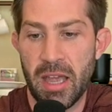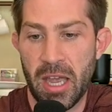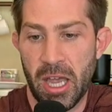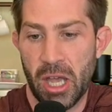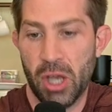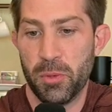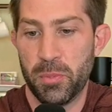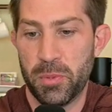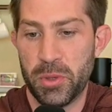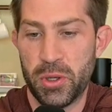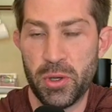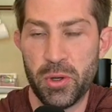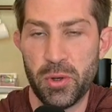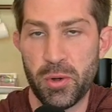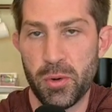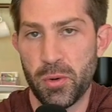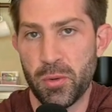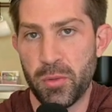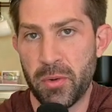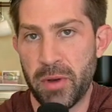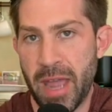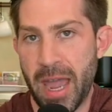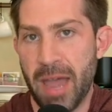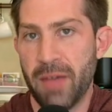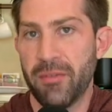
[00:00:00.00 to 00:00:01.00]
help
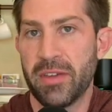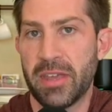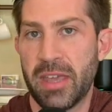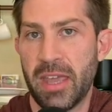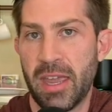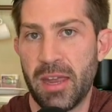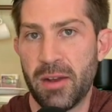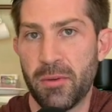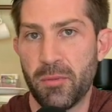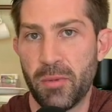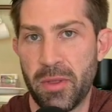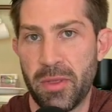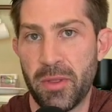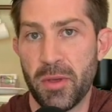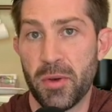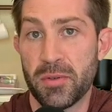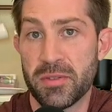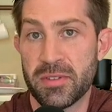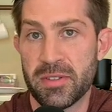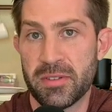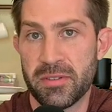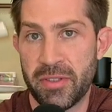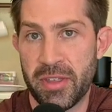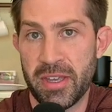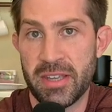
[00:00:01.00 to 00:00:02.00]
you navigate when
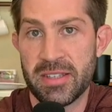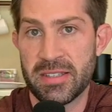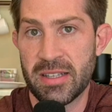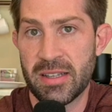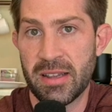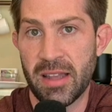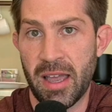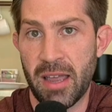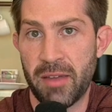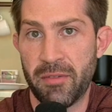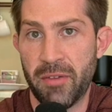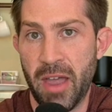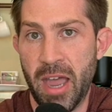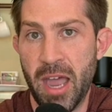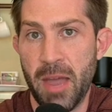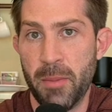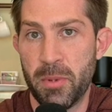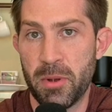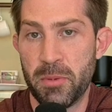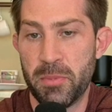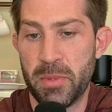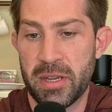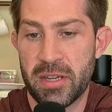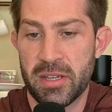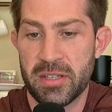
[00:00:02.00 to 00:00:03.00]
those things in life
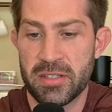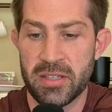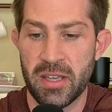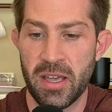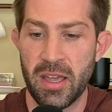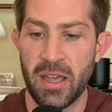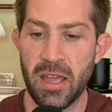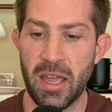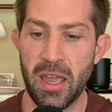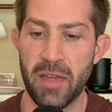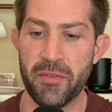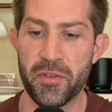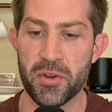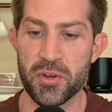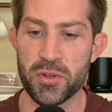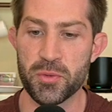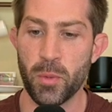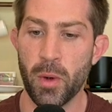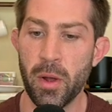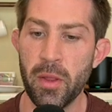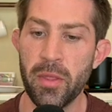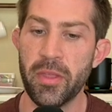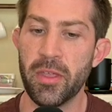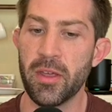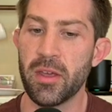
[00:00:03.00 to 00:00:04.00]
happen. Because if there's
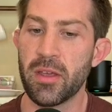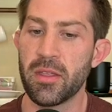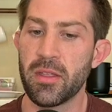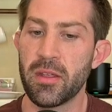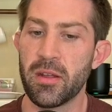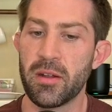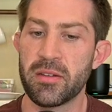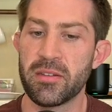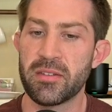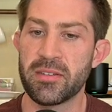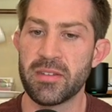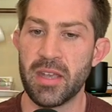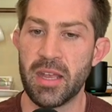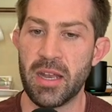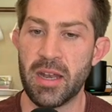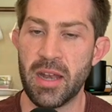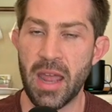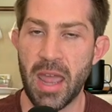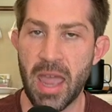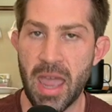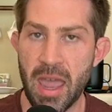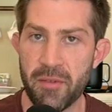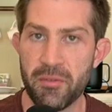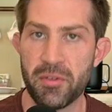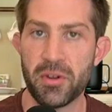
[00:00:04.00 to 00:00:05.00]
one thing that's
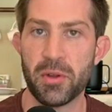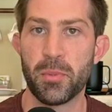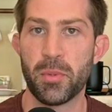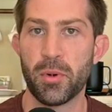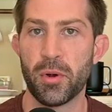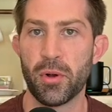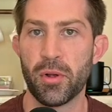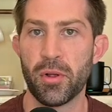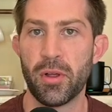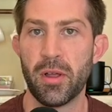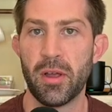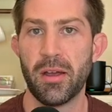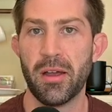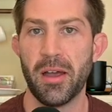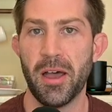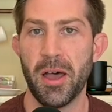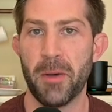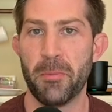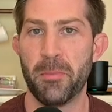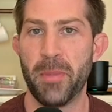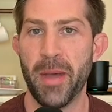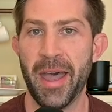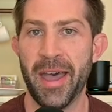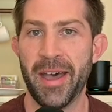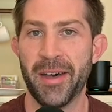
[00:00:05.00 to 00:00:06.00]
inevitable
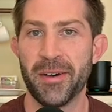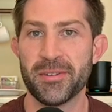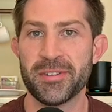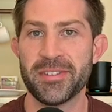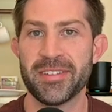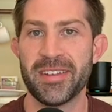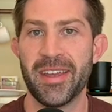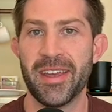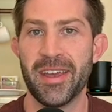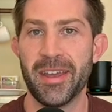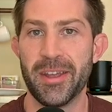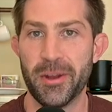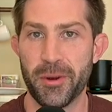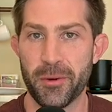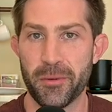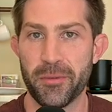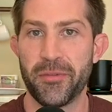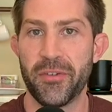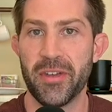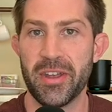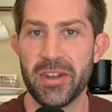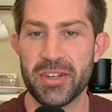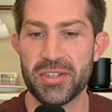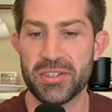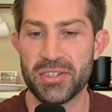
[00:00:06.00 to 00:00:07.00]
about your
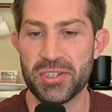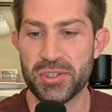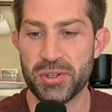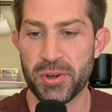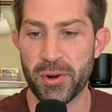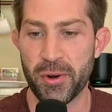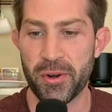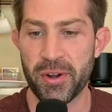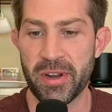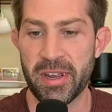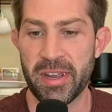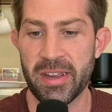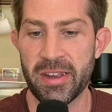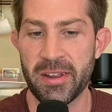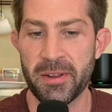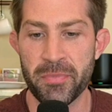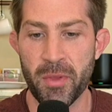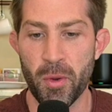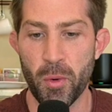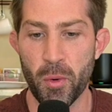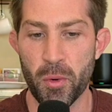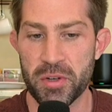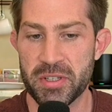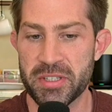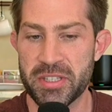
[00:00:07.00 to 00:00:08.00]
fitness journey,
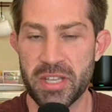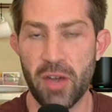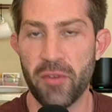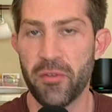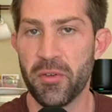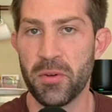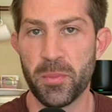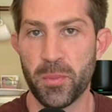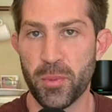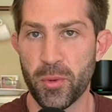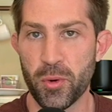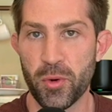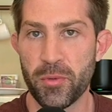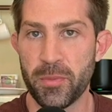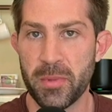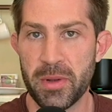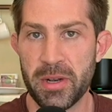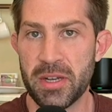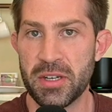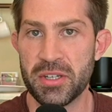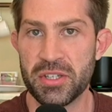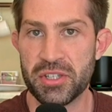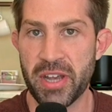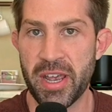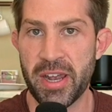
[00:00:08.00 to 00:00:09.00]
or self-improvement
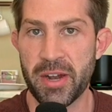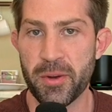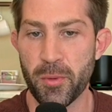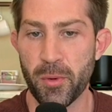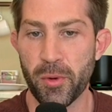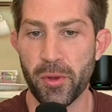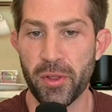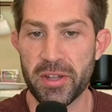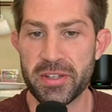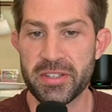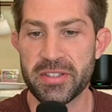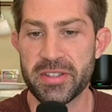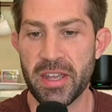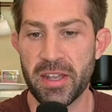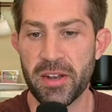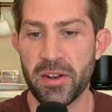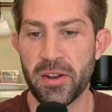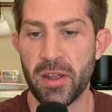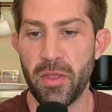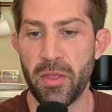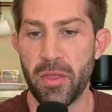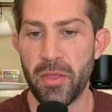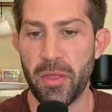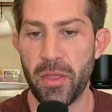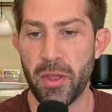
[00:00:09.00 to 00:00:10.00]
in general, it's that
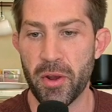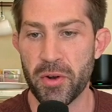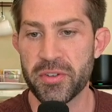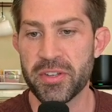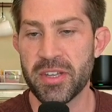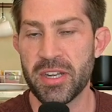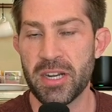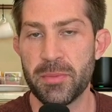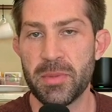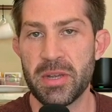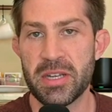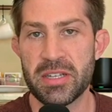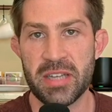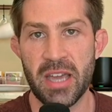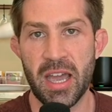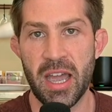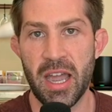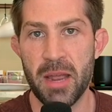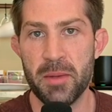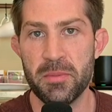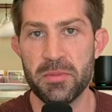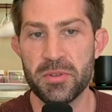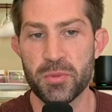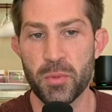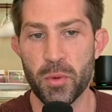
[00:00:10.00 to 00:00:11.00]
there's going to be
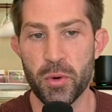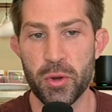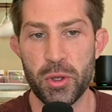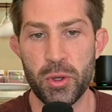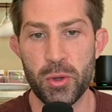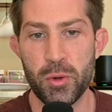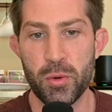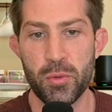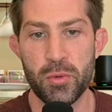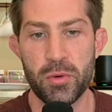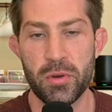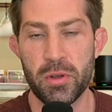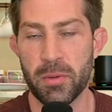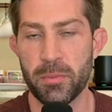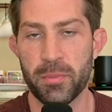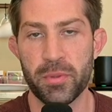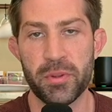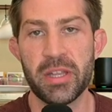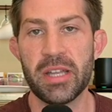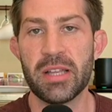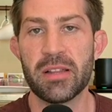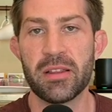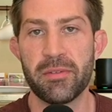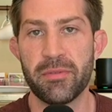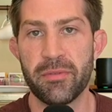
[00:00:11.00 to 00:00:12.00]
times where you
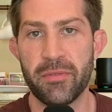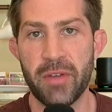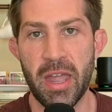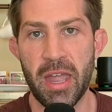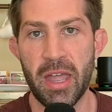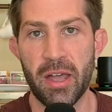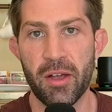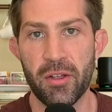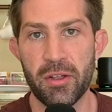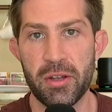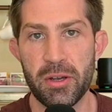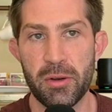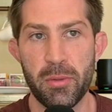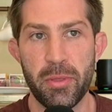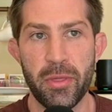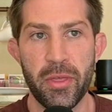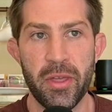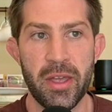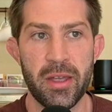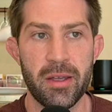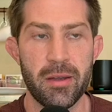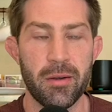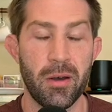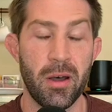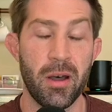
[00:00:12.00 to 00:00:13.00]
completely fail and you
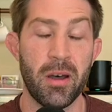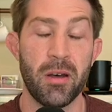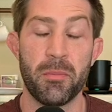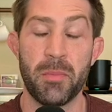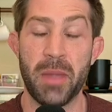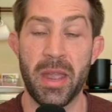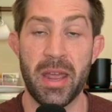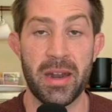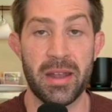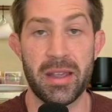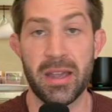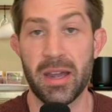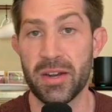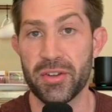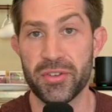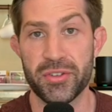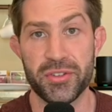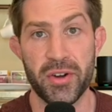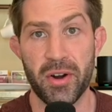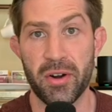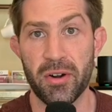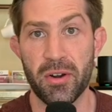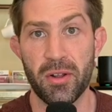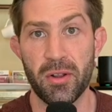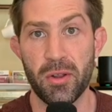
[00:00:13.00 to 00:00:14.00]
think, oh man, I got to
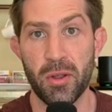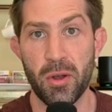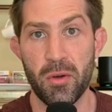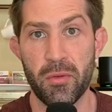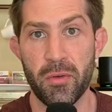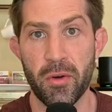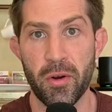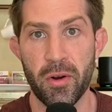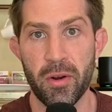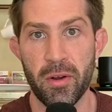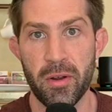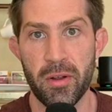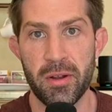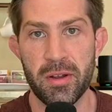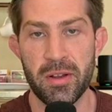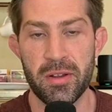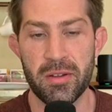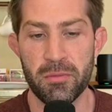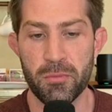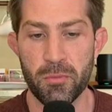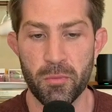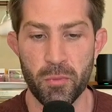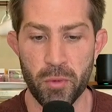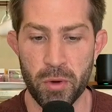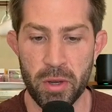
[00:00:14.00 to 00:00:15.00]
start all over.
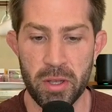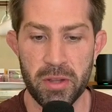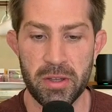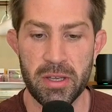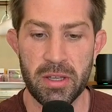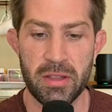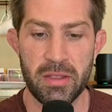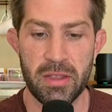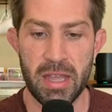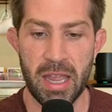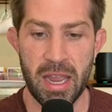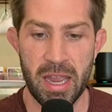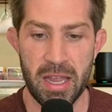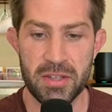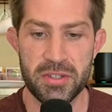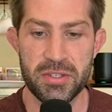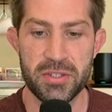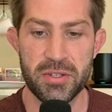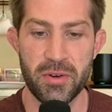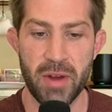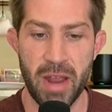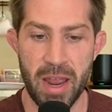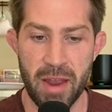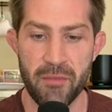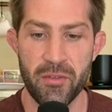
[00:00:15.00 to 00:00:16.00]
And really the
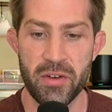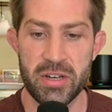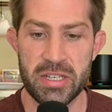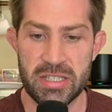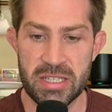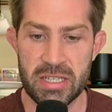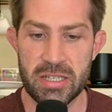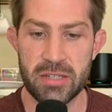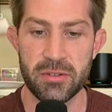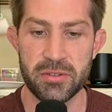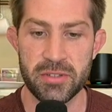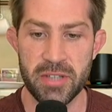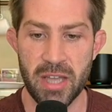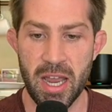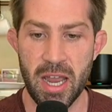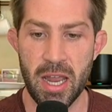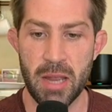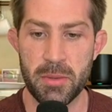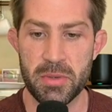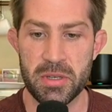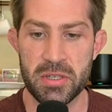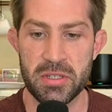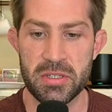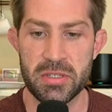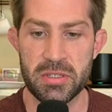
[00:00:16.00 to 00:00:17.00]
answer every single
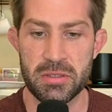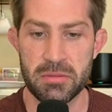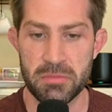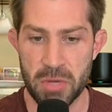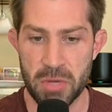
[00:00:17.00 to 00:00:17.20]
time is